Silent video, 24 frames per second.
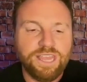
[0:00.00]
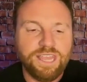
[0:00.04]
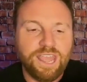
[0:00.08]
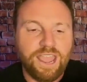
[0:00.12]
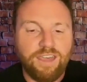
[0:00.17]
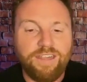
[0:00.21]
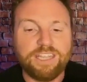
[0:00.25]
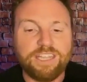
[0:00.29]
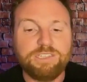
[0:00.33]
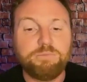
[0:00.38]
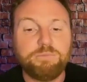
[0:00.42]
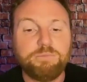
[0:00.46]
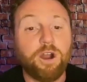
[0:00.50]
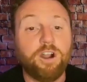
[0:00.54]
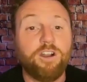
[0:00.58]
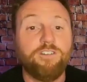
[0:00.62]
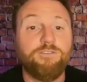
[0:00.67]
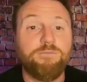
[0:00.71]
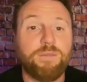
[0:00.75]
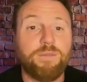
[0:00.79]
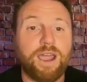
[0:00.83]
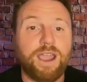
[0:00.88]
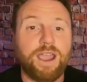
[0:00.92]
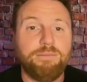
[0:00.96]
And that's part of
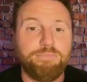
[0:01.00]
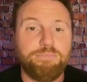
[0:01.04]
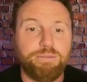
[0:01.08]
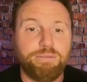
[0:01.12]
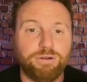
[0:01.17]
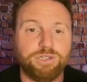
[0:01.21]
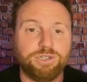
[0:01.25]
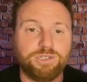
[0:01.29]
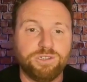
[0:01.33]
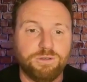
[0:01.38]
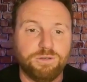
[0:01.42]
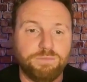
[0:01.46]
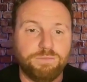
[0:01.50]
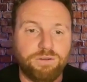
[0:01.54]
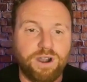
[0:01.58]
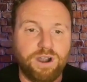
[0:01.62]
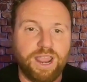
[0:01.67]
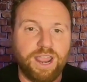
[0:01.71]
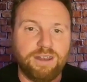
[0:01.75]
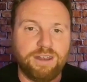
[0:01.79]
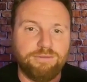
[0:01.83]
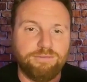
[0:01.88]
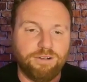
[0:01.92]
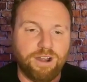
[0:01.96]
my personal
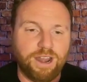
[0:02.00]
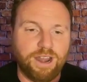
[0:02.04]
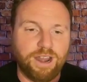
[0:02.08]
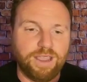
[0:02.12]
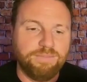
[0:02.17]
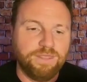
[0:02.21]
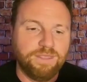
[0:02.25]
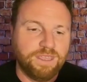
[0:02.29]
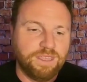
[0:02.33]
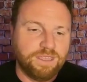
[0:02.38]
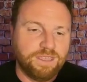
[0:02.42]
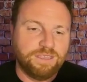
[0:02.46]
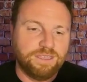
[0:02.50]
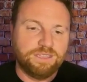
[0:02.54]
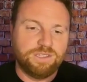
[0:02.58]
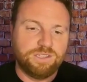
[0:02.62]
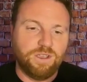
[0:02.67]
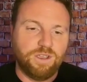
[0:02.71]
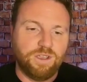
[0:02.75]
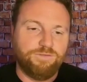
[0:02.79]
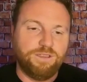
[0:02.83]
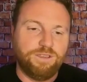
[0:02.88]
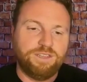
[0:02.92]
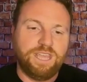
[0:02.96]
brand, right? So
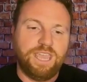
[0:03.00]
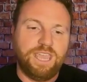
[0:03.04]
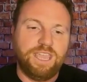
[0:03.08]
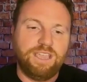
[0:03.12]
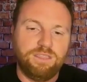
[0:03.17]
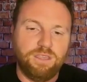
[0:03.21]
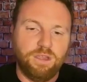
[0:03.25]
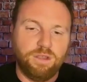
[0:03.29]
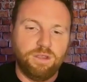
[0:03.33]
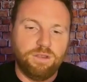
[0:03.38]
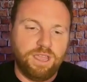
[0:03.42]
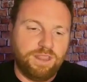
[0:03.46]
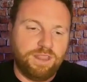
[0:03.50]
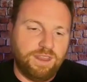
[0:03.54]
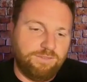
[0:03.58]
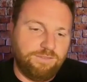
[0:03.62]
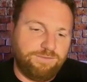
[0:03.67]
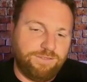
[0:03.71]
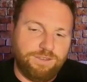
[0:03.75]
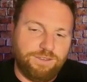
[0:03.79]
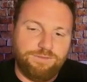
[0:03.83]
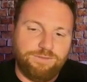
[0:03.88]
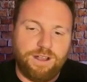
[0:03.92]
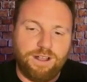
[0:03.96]
if you take those, and if
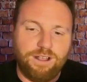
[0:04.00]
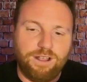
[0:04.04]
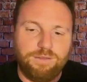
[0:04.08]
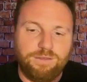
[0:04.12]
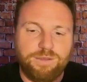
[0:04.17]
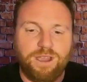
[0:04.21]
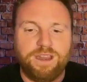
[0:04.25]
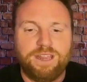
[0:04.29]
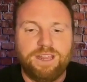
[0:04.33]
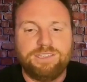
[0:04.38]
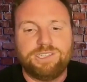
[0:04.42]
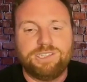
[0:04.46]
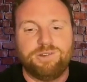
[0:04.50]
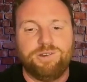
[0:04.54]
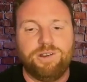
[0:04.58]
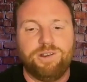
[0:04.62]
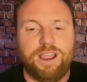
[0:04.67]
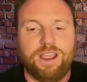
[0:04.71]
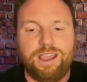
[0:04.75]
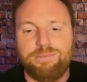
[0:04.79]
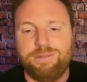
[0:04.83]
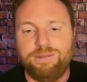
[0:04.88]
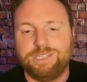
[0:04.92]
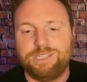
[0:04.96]
you follow me on
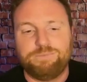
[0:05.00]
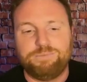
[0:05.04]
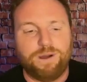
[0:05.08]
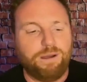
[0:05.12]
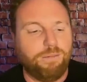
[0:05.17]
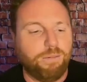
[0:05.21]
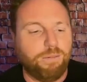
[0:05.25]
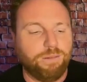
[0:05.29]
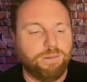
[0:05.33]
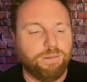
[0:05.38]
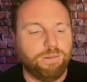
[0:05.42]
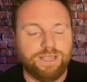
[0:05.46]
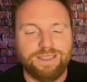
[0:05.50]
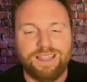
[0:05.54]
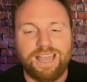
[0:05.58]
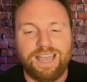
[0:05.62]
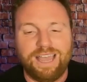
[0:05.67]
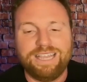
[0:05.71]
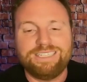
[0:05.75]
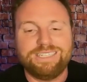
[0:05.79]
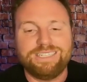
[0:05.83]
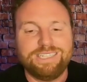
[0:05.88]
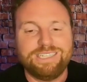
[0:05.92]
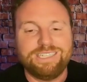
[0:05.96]
Instagram, it's probably
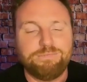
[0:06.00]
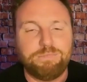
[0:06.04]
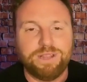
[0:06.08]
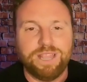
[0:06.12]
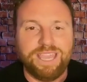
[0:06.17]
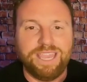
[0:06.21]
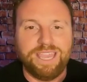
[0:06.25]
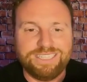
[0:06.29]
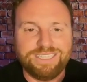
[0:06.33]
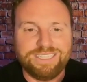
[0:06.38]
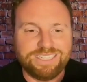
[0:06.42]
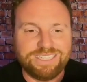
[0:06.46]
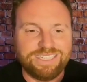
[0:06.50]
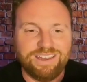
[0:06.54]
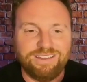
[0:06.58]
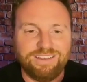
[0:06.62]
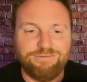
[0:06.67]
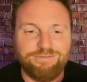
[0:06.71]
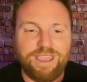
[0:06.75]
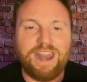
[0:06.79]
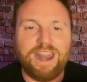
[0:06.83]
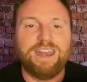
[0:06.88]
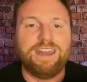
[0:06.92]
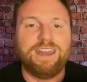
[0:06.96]
license plates,
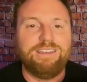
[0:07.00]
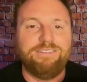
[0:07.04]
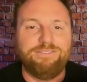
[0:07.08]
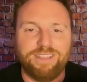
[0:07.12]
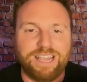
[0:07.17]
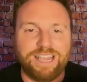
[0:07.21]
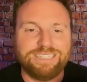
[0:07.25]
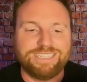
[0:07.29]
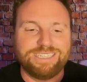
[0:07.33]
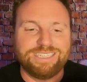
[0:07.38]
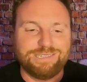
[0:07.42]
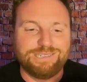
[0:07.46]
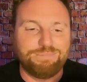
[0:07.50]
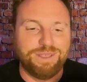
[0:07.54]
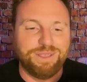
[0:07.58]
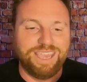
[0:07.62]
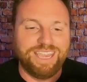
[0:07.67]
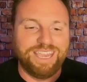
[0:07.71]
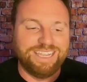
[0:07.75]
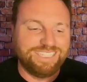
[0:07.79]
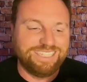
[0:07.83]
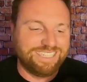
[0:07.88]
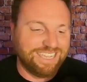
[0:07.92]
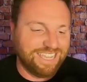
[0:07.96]
vanity license
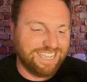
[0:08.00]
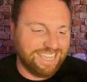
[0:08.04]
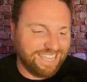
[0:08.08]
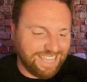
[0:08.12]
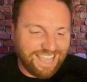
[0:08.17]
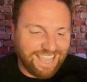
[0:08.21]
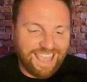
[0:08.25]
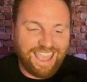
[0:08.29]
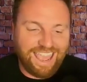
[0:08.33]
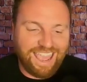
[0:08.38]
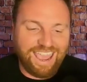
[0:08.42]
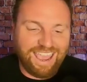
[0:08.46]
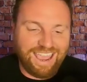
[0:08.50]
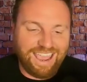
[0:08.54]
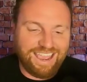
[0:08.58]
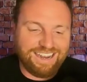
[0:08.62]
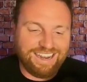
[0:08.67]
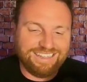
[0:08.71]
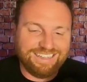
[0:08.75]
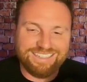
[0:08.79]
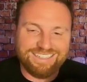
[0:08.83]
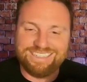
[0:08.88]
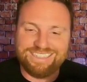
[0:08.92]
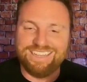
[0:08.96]
plates,
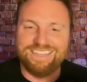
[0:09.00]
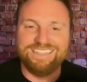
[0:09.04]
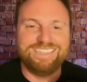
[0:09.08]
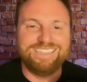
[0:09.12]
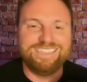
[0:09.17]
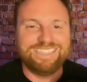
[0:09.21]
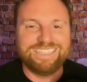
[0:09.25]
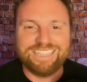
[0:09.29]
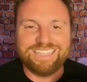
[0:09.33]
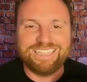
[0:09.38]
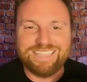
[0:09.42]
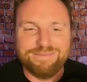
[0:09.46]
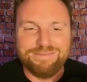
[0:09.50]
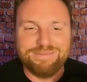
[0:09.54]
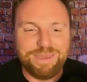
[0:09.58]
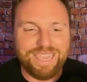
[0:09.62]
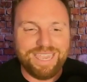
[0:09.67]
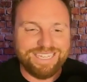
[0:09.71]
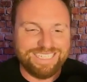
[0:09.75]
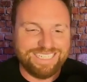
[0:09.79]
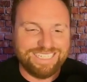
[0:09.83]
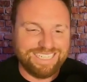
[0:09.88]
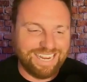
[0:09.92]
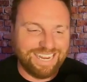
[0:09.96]
and sunsets at the
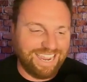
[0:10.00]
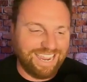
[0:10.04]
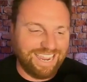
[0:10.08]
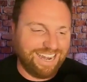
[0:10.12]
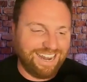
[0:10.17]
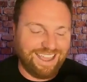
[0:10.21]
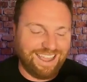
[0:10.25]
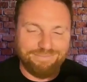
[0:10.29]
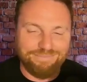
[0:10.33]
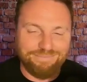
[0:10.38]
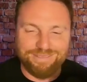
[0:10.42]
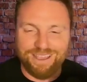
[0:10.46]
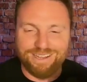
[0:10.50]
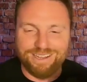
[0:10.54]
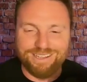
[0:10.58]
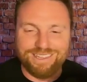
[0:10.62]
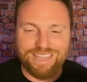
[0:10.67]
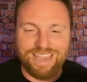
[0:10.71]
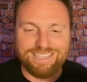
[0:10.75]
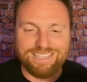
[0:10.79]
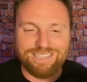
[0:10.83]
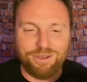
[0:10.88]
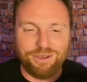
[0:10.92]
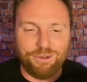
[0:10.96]
beach. And I'm
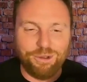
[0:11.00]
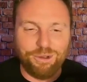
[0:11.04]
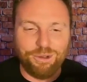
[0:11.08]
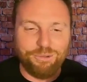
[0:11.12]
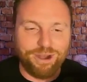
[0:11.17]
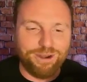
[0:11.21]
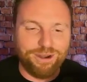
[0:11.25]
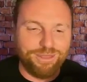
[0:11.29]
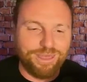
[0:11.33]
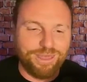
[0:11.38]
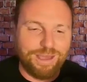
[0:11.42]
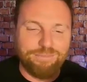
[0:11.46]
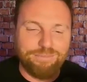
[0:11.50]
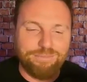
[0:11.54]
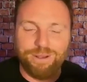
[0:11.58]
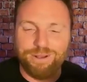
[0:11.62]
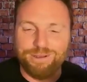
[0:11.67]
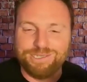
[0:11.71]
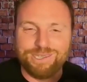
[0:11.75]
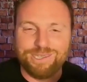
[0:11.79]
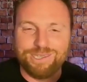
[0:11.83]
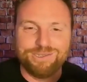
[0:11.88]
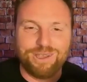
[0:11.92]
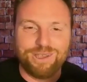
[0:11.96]
that total weirdo that
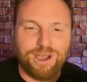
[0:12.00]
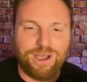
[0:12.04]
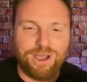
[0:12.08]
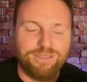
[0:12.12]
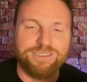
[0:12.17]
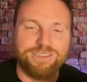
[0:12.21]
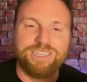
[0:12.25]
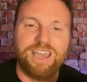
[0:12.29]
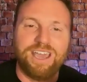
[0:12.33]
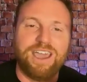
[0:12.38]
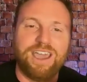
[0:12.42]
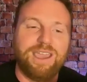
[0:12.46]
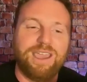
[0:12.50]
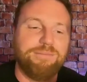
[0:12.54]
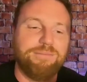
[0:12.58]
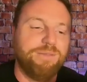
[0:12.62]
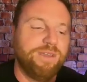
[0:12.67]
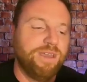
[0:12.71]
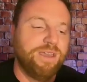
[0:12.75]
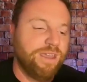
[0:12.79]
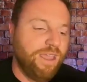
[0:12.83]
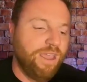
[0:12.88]
posts those all the time.